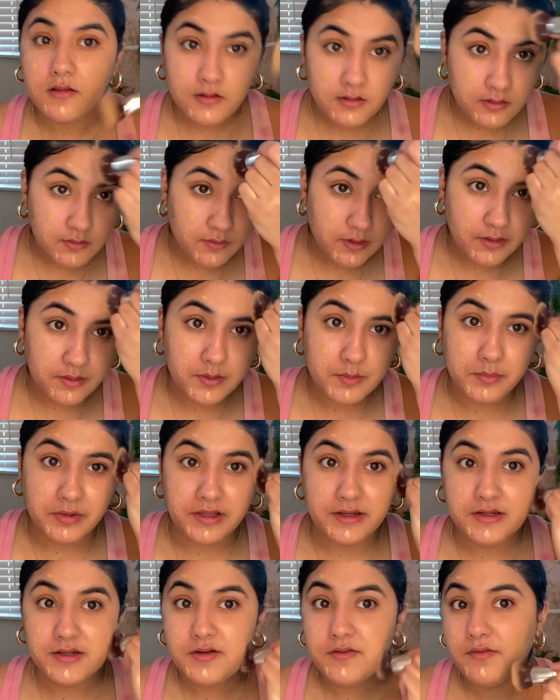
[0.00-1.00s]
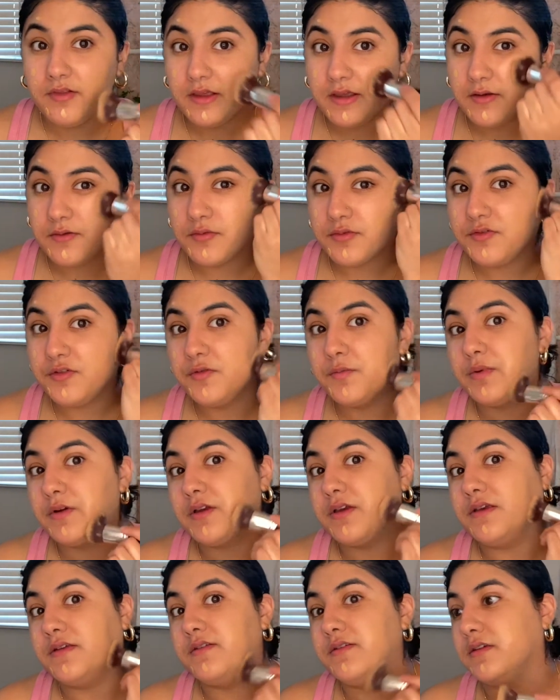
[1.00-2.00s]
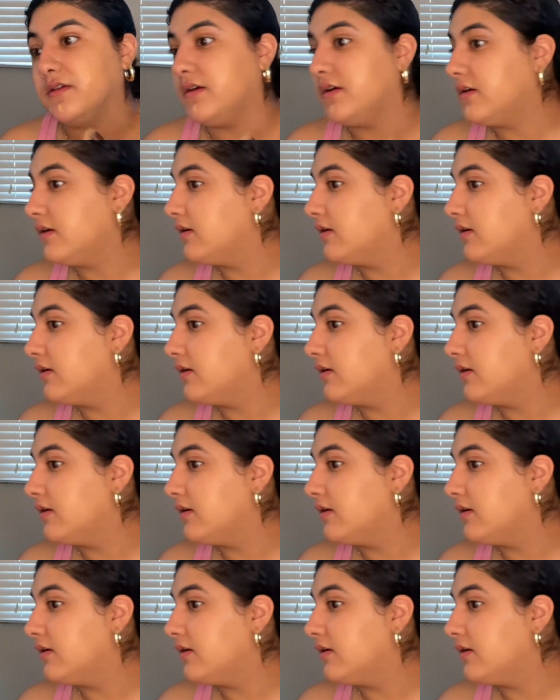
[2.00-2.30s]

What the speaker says: Wow, it blended, like, super easy.